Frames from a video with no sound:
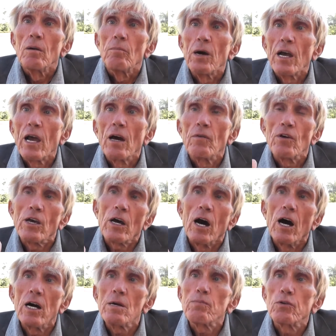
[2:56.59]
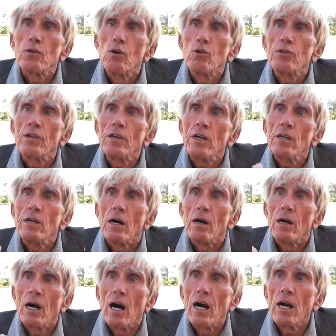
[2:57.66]
by having high protein,
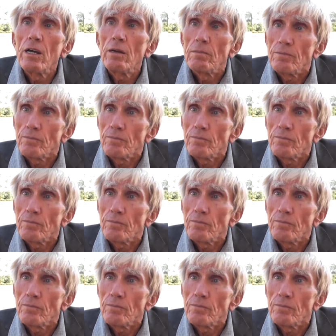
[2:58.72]
high